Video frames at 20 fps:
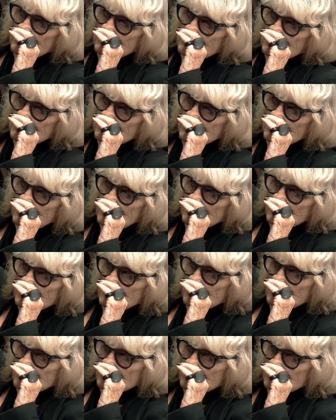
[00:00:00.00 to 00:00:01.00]

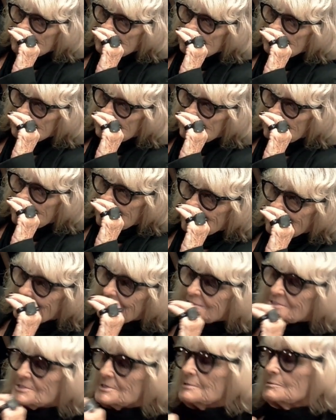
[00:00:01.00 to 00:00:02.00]
stilettos to work.
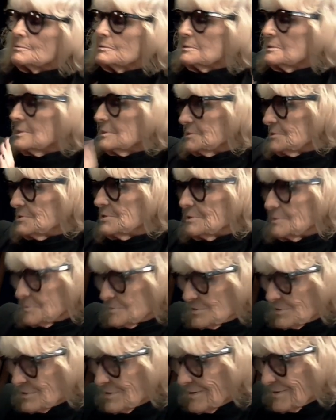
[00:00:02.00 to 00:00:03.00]
I said, well, that
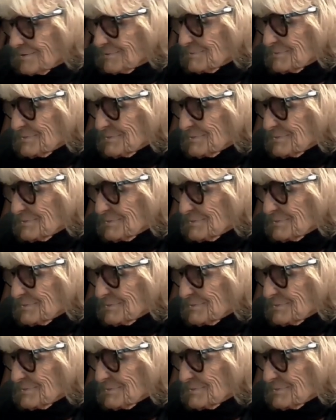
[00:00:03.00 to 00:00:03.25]
sums it up.